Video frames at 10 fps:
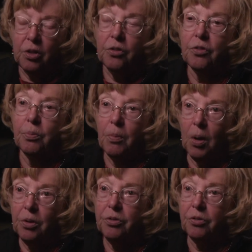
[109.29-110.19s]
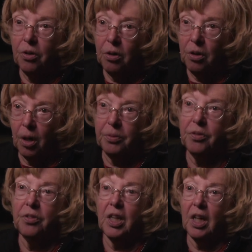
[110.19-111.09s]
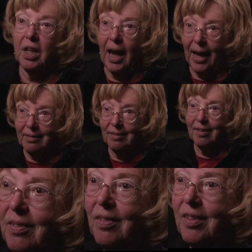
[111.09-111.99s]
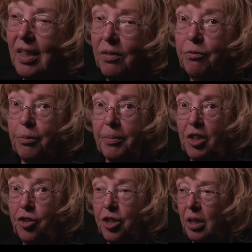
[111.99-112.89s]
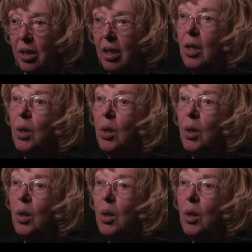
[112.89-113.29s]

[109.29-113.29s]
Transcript: small startups to get access to information